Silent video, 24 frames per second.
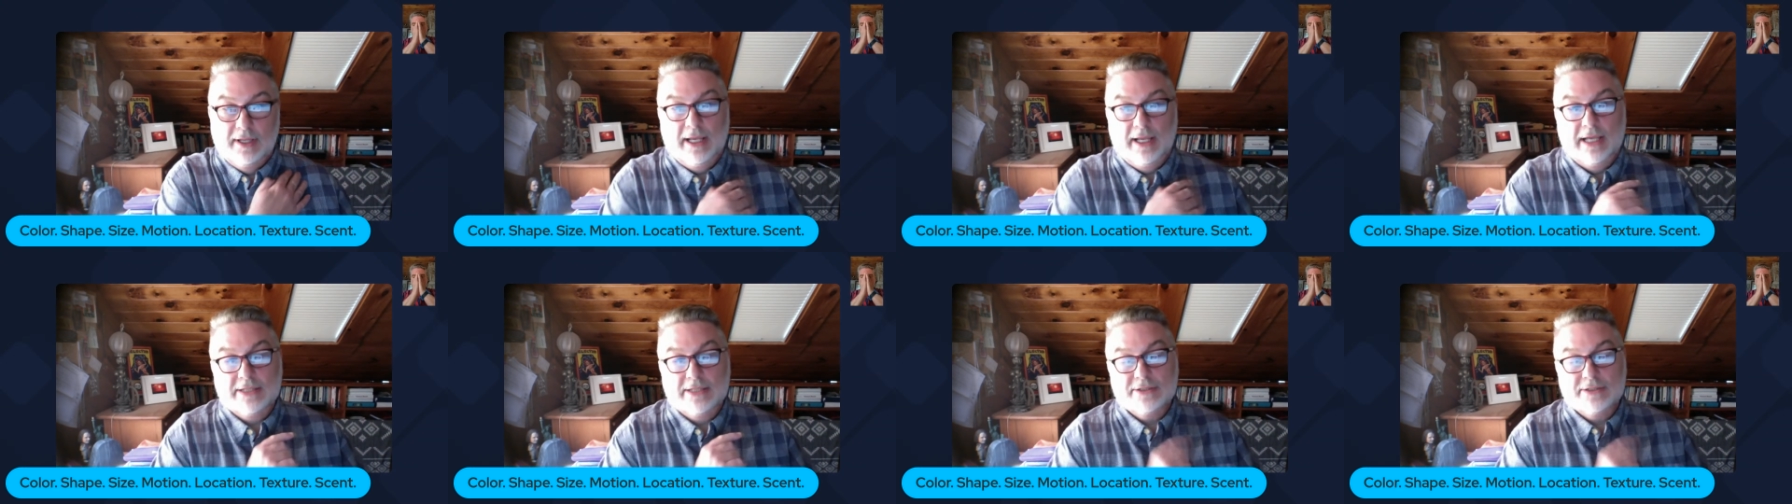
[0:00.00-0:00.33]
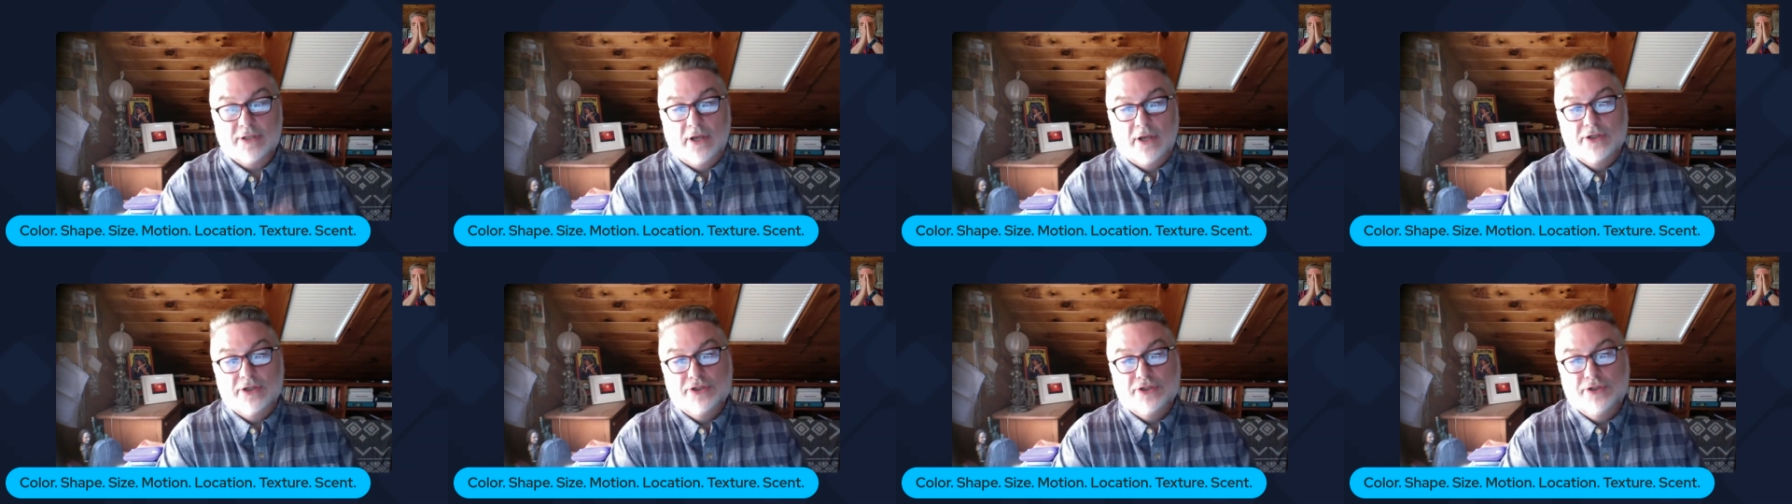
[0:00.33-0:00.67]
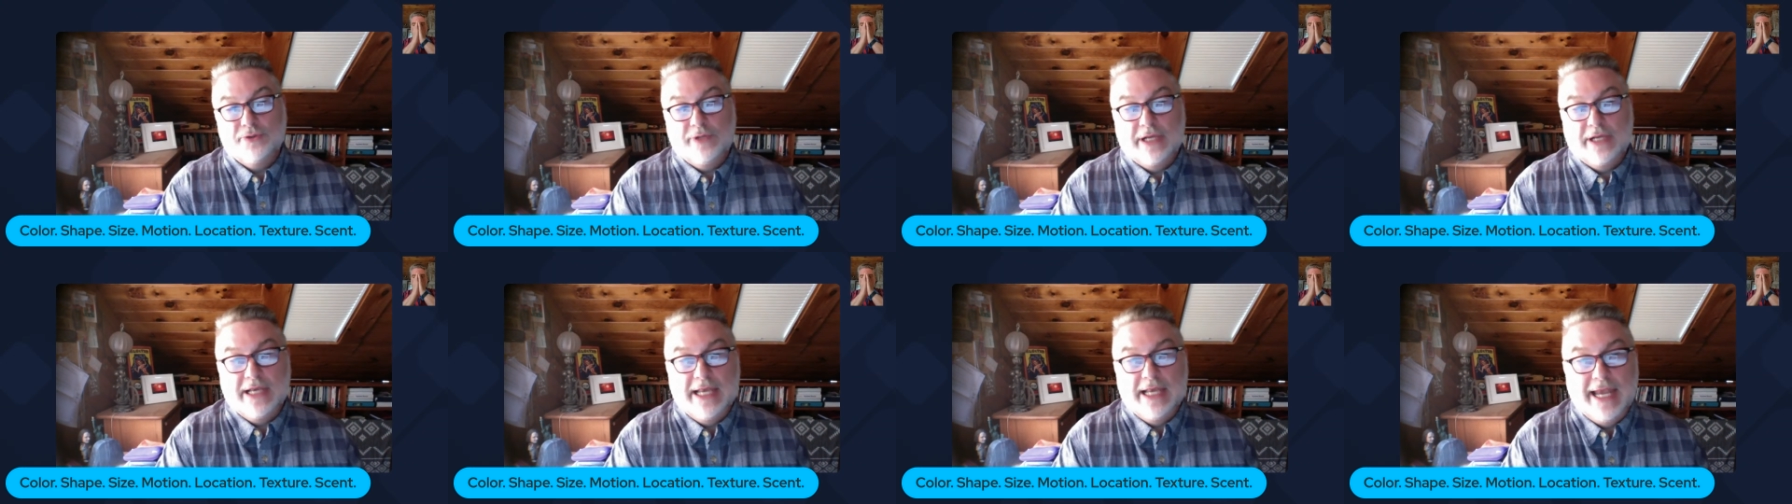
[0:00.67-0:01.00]
As long as you
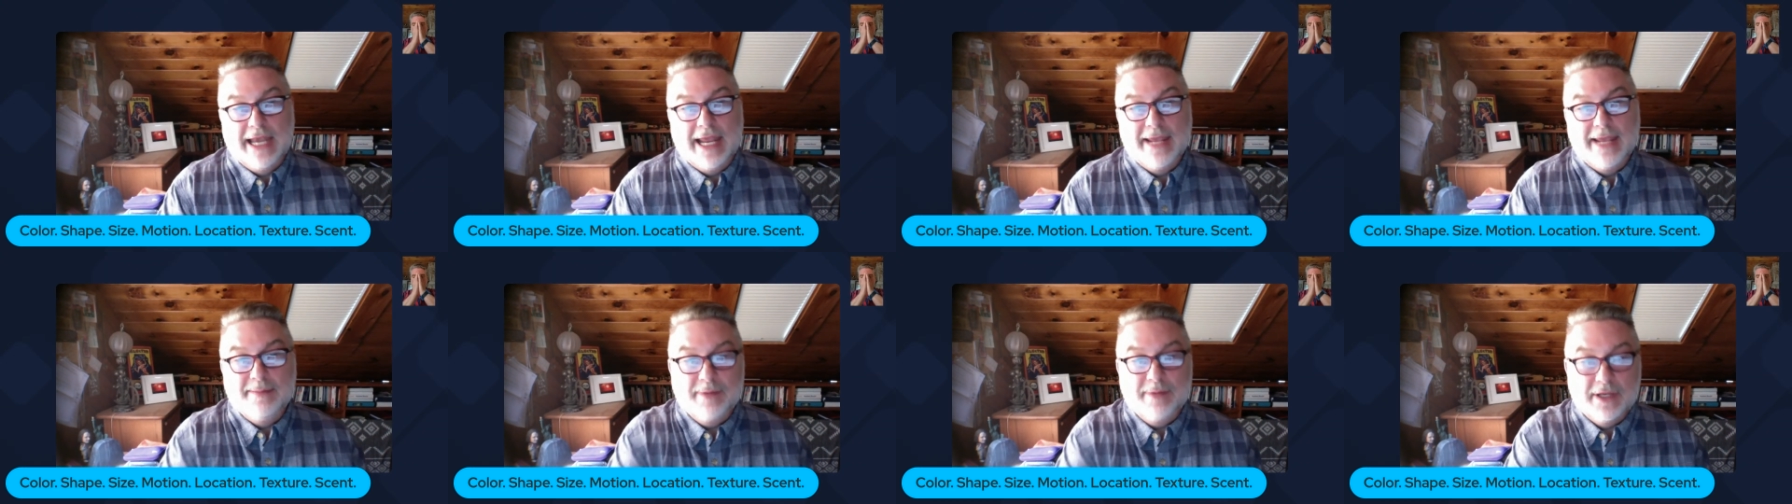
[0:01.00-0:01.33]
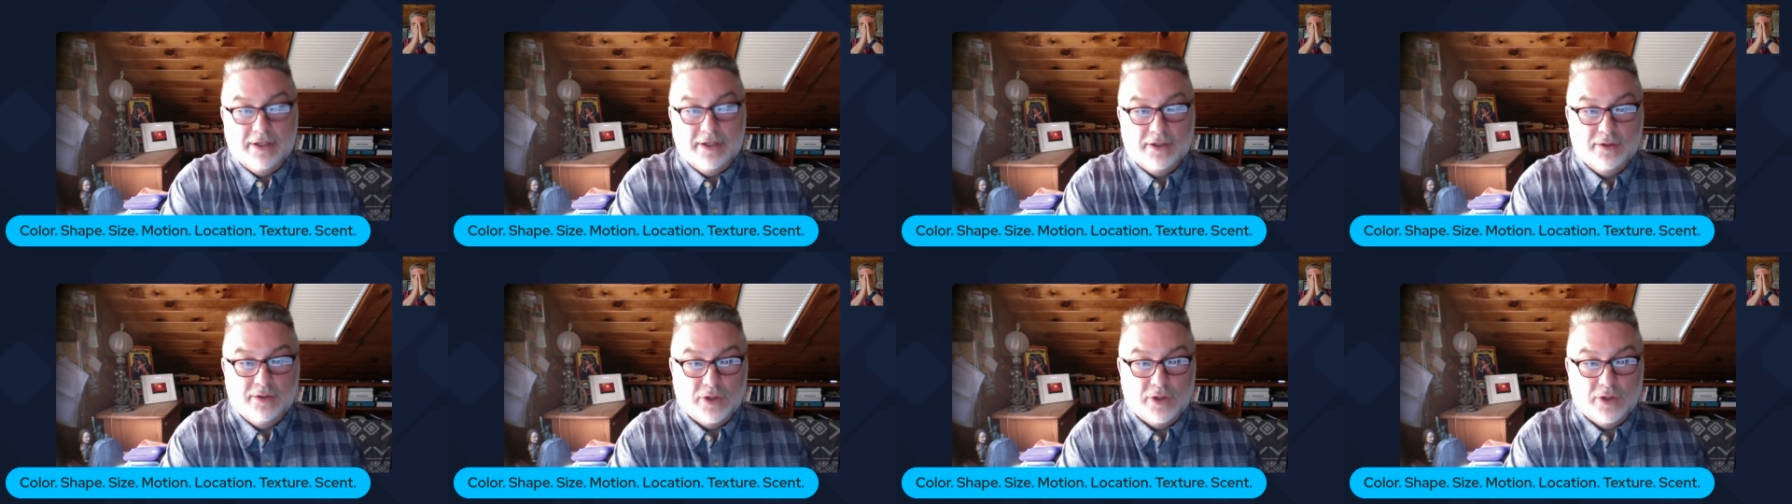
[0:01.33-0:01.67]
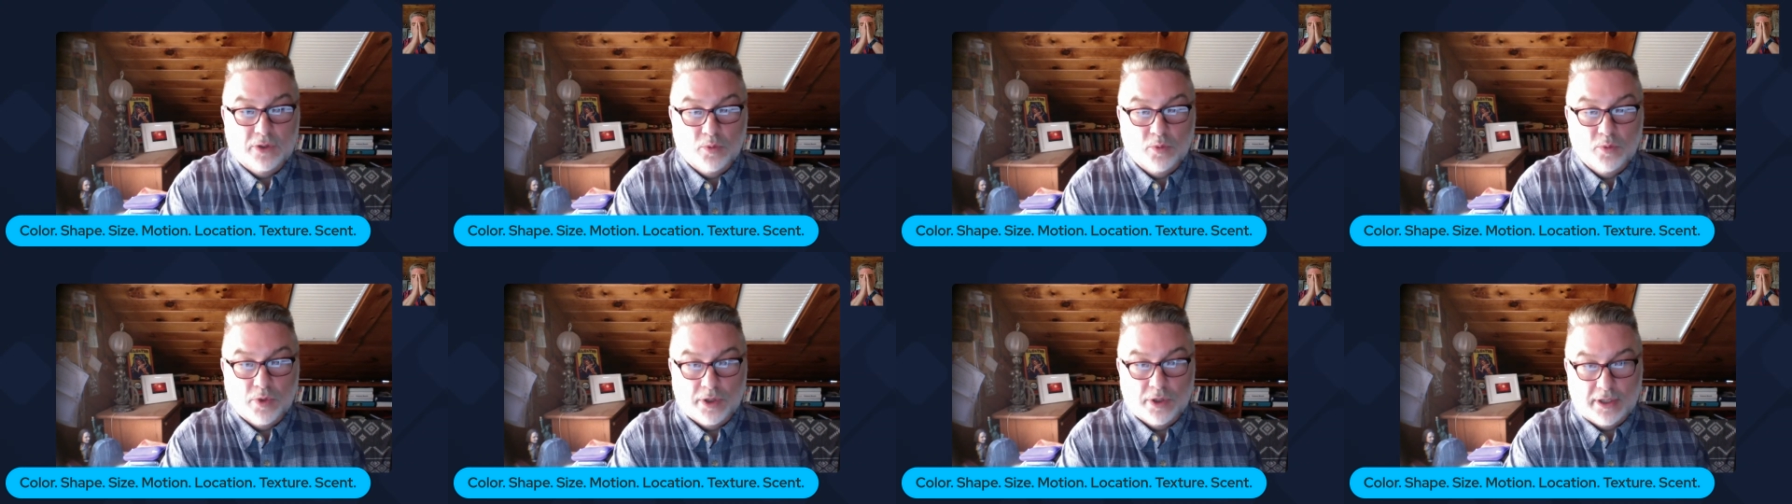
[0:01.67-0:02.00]
can name it, you
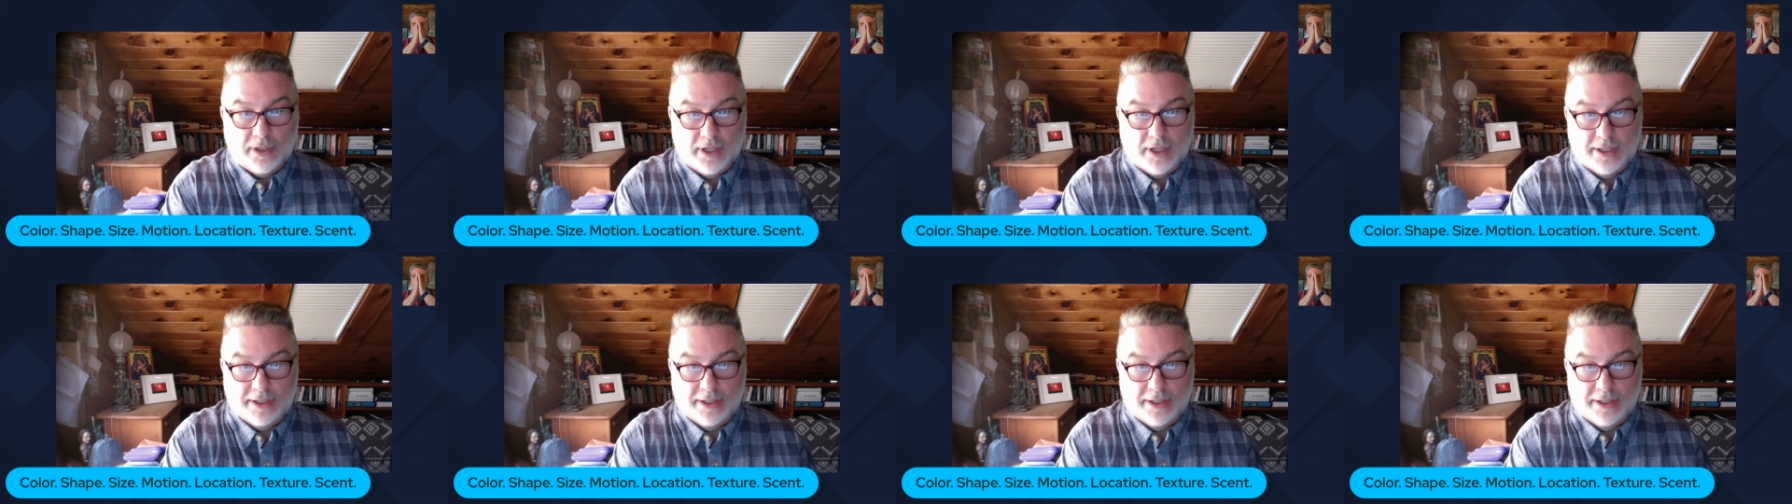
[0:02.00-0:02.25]
can work on